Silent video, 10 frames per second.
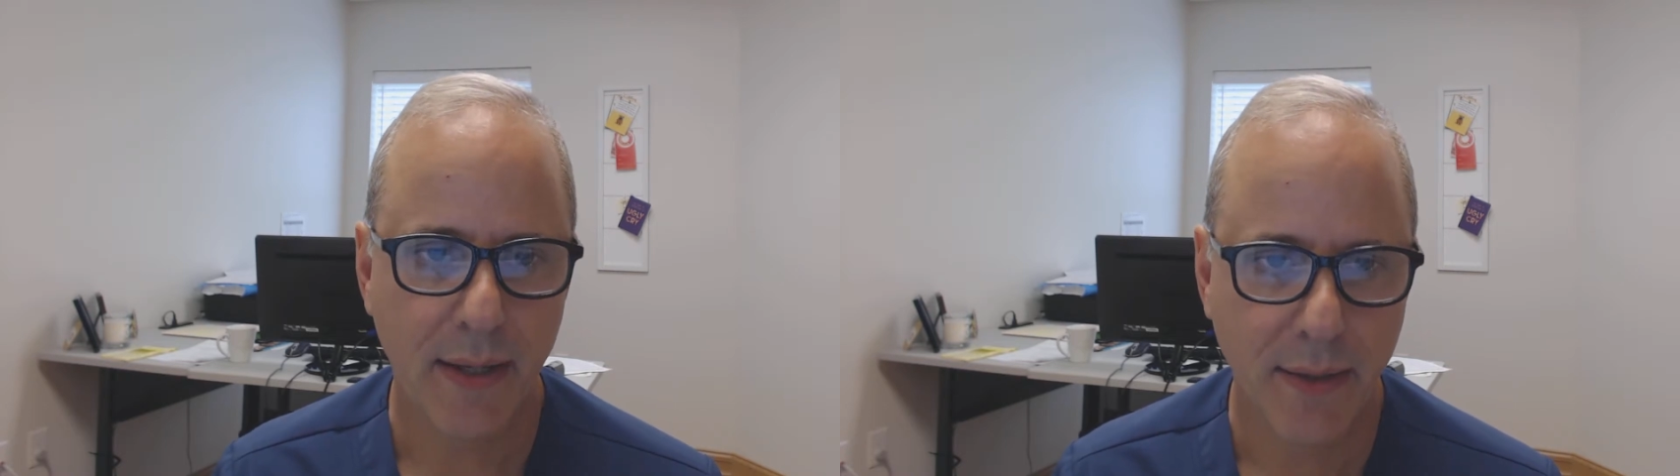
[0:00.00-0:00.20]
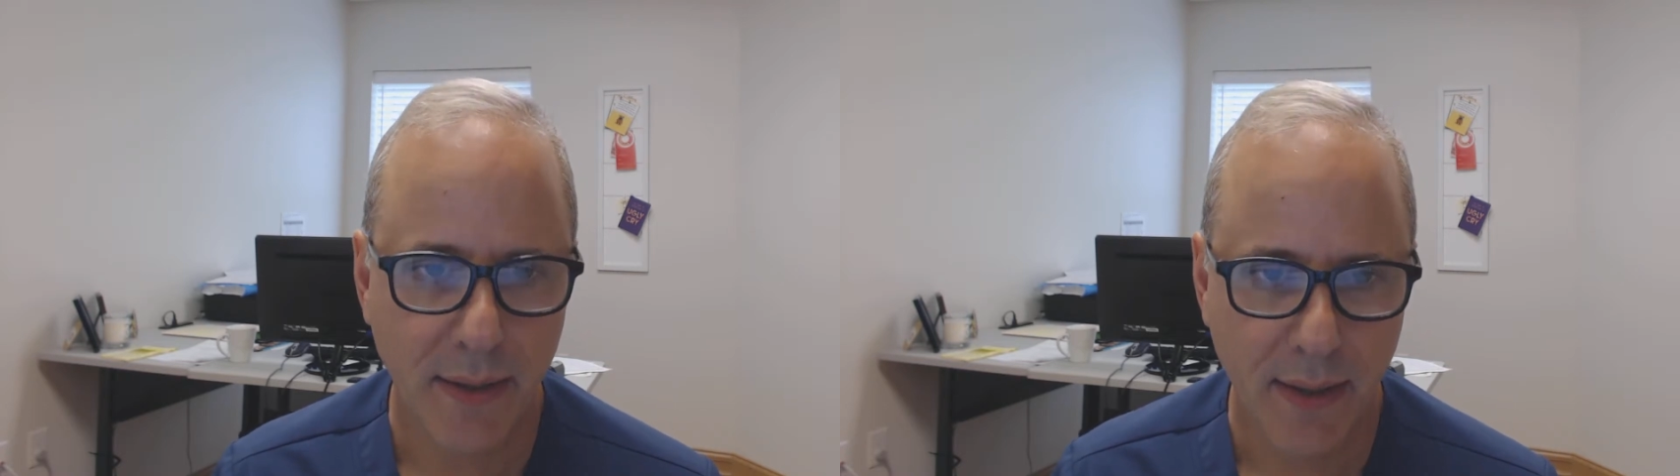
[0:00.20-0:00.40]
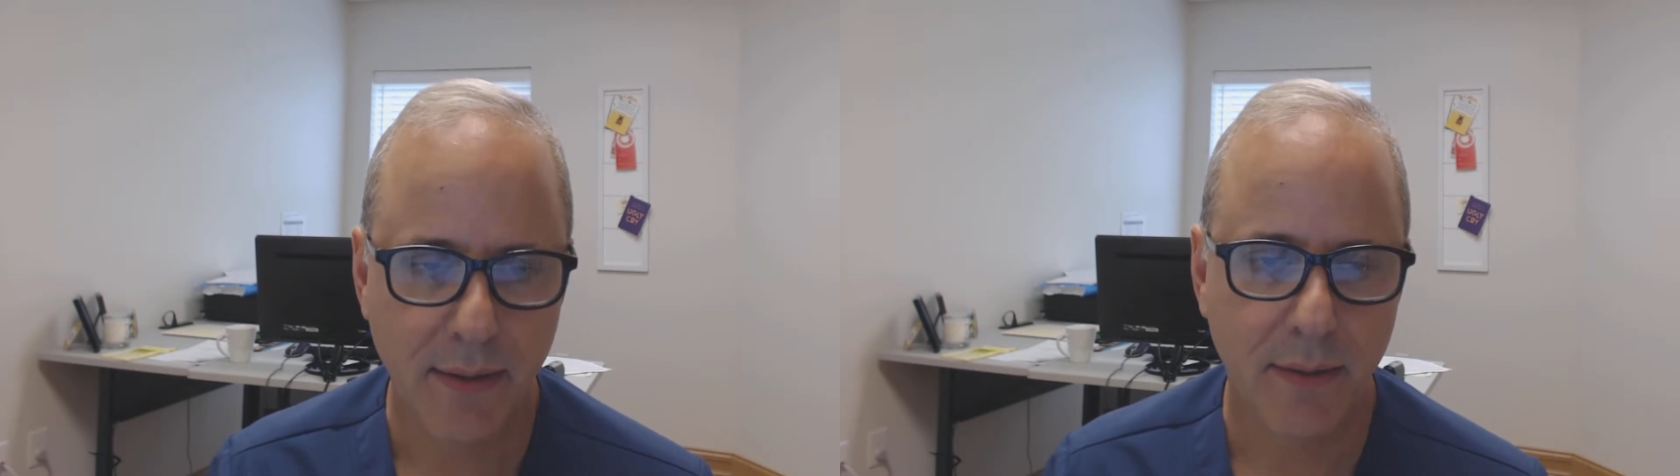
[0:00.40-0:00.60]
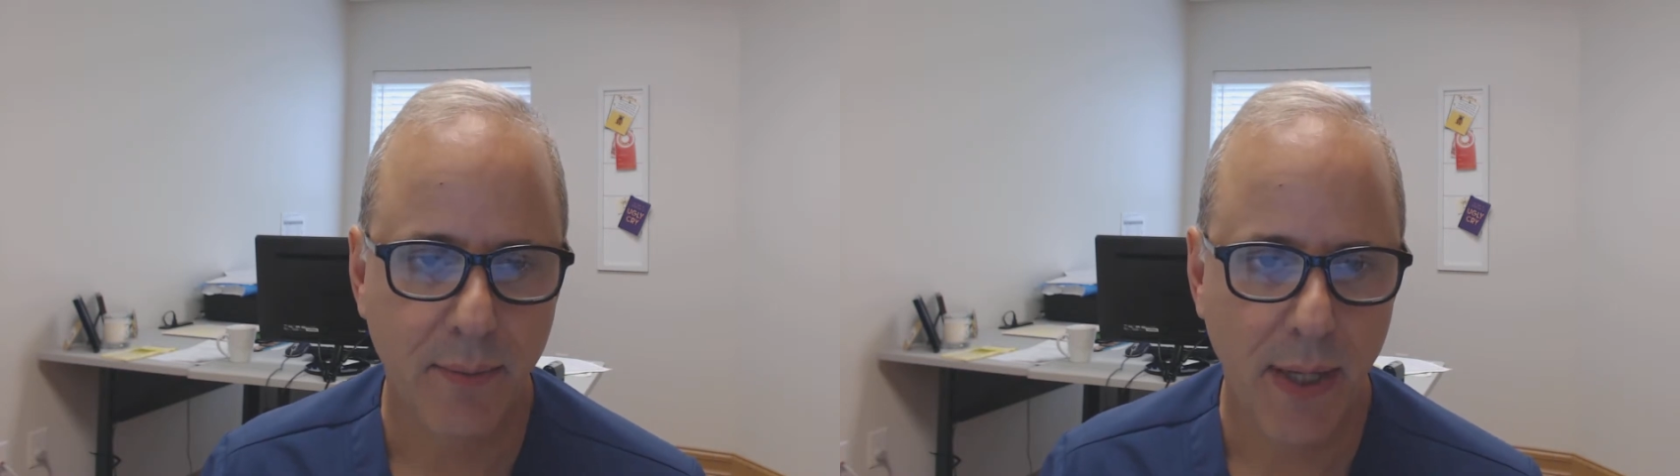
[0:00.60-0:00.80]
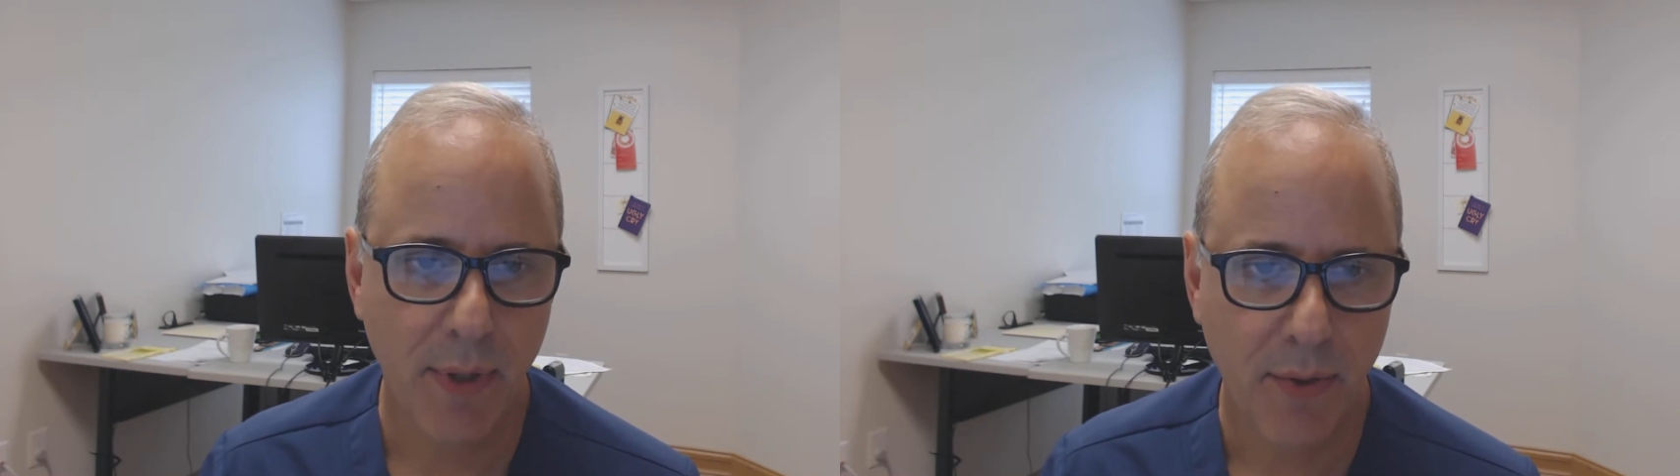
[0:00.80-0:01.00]

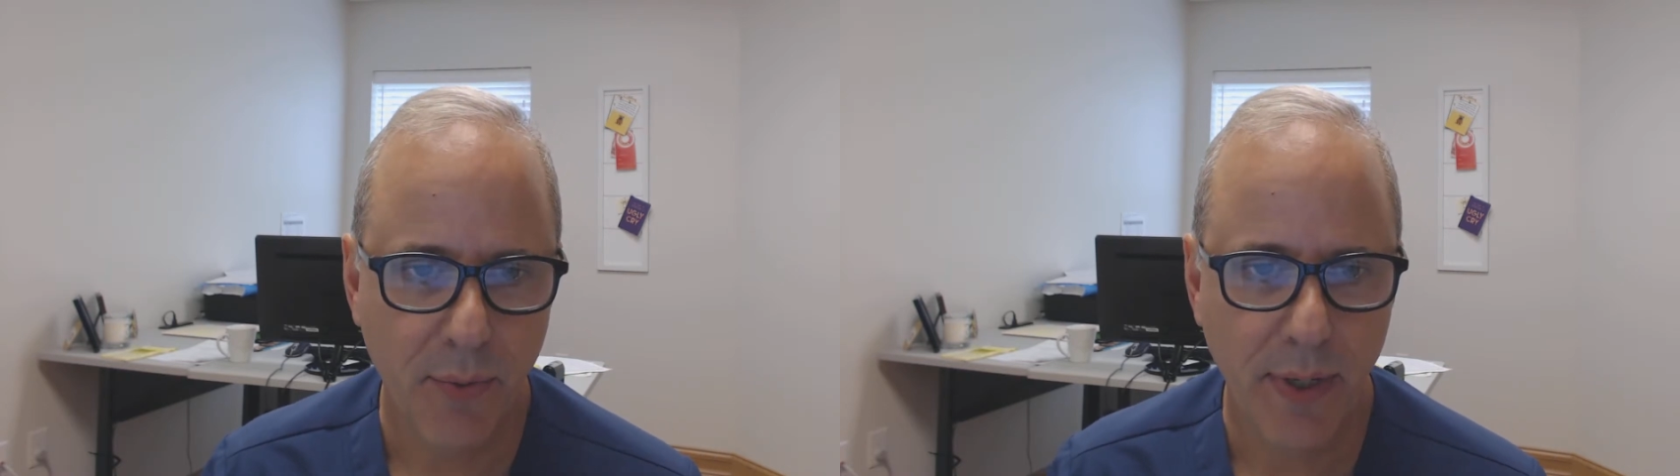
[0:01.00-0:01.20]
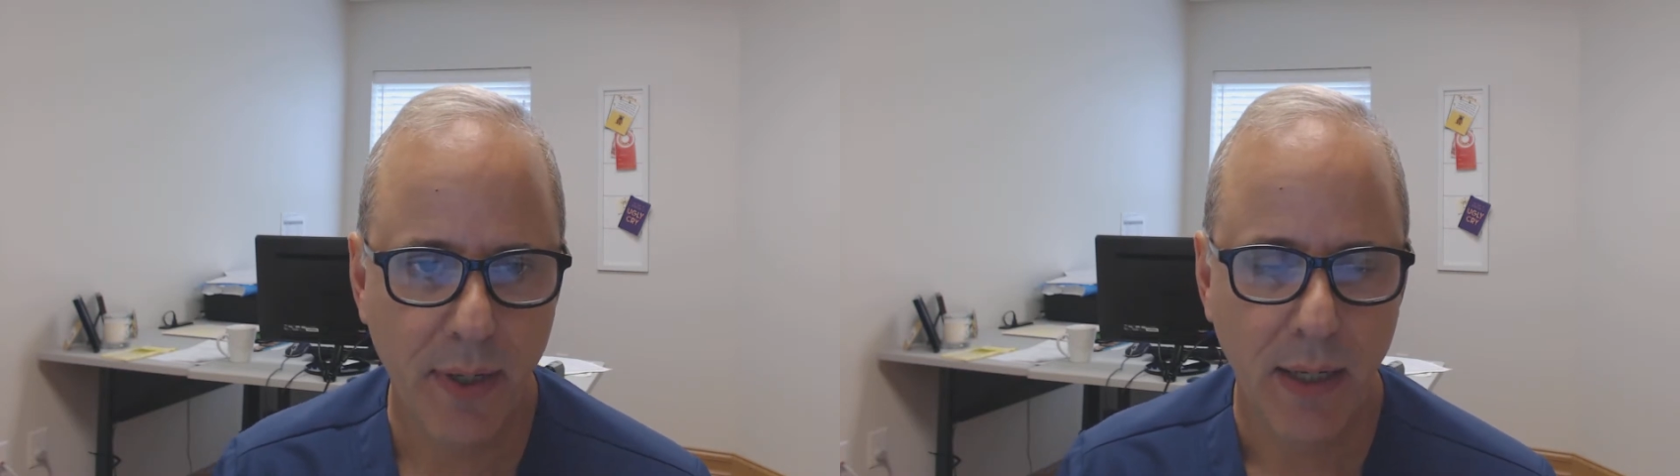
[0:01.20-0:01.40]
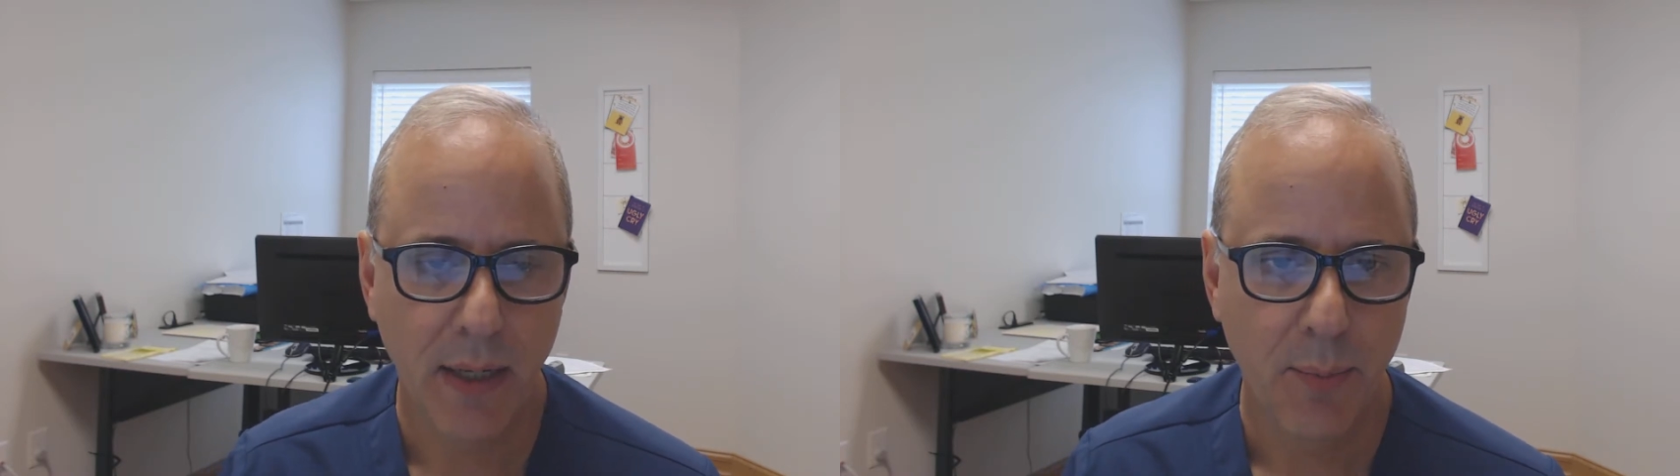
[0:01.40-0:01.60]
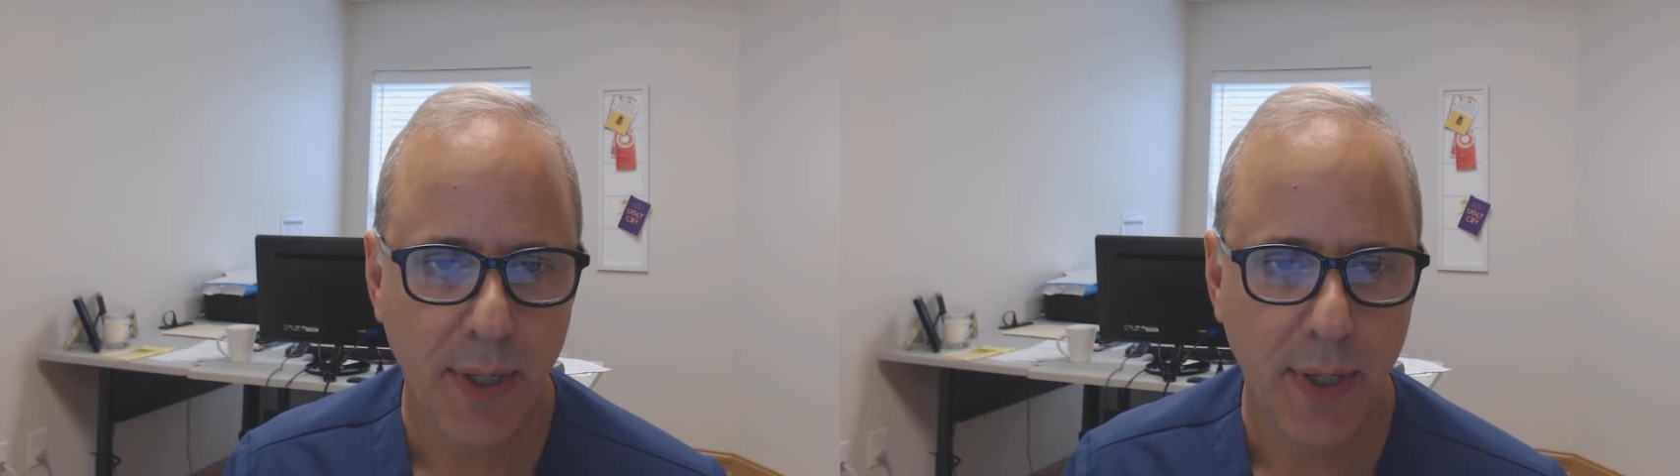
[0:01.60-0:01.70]
accidents, maybe 3,